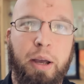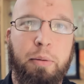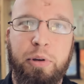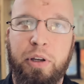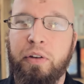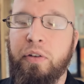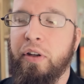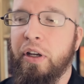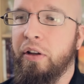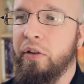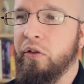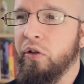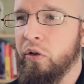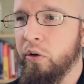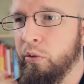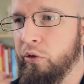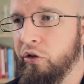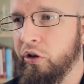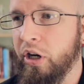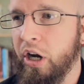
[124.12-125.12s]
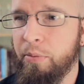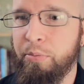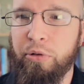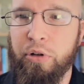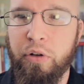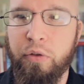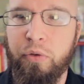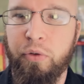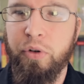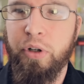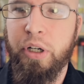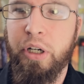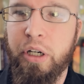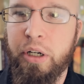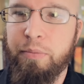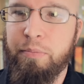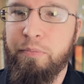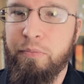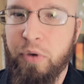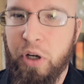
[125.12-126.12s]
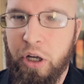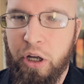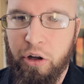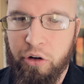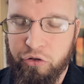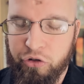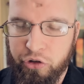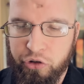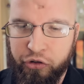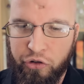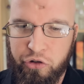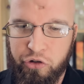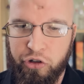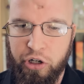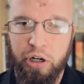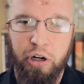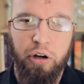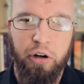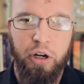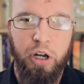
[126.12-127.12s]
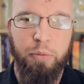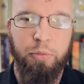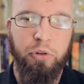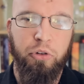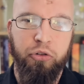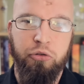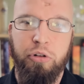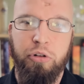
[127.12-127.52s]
that being said, so there was a couple of, I'll just share a couple of